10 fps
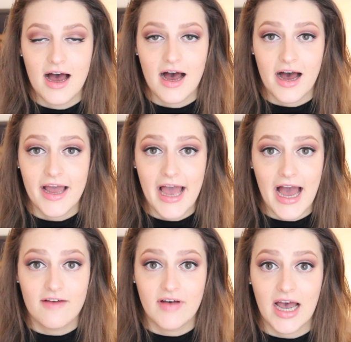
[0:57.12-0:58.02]
I
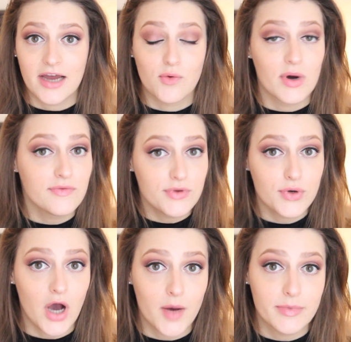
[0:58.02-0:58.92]
have had quite a few
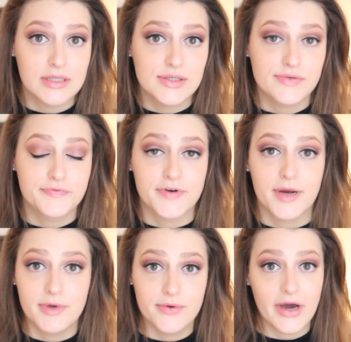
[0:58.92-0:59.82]
comments
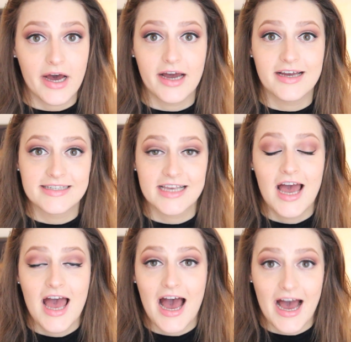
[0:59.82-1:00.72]
from you guys
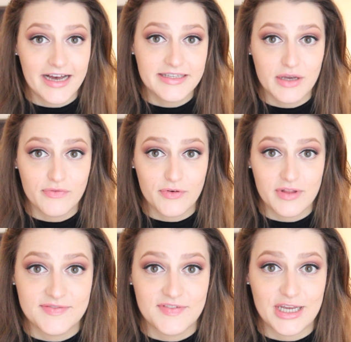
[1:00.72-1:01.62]
asking for
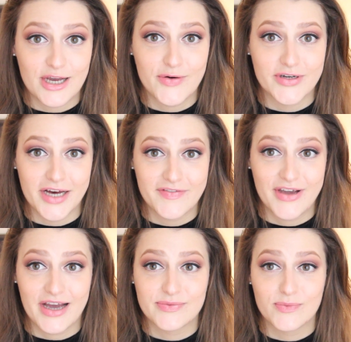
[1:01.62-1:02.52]
video. A lot of you
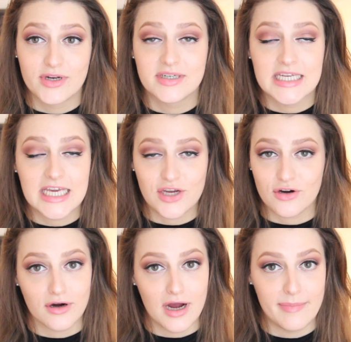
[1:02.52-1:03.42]
guys wanted to
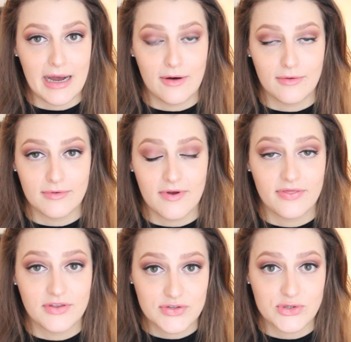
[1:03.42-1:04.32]
hear about
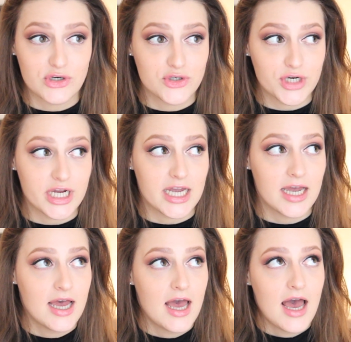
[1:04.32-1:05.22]
the
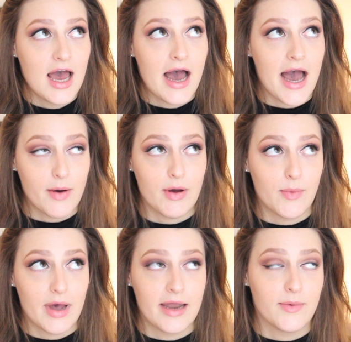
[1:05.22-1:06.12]
surgery, how it
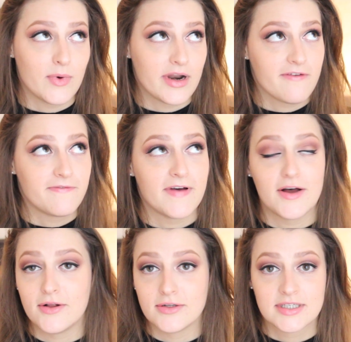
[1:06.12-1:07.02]
went, what I
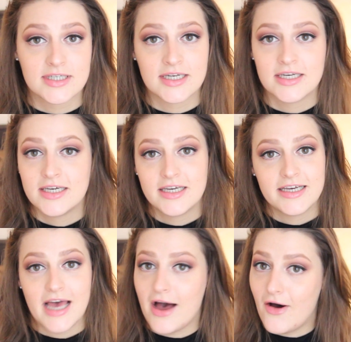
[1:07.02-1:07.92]
felt,
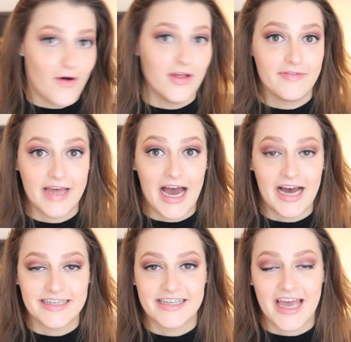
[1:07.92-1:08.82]
all of
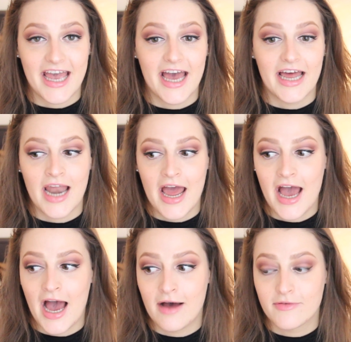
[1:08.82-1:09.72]
that. And I
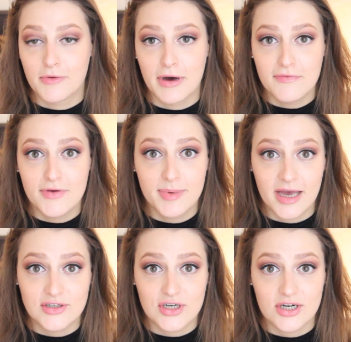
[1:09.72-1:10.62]
have quite a few
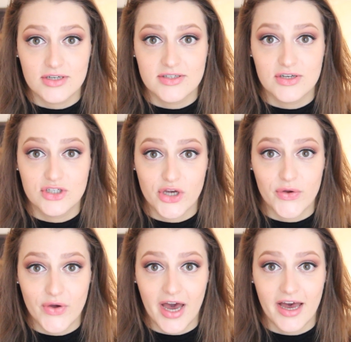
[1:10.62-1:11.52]
pictures to show
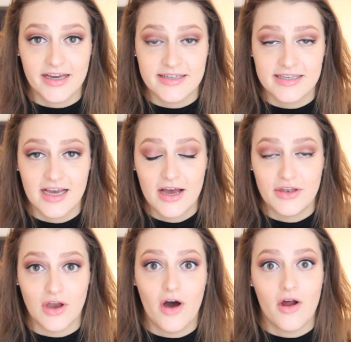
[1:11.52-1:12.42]
you guys,
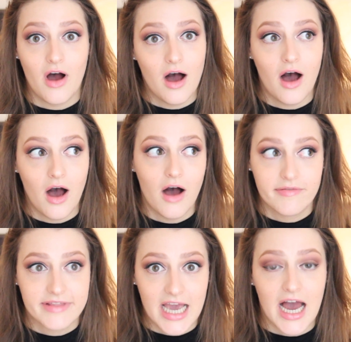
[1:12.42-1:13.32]
not
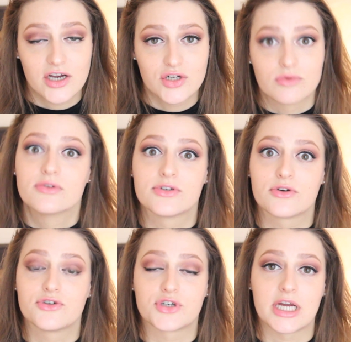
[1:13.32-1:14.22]
of the actual
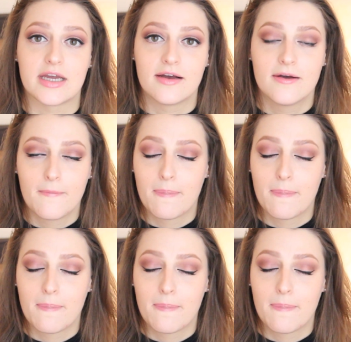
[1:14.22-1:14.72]
surgery,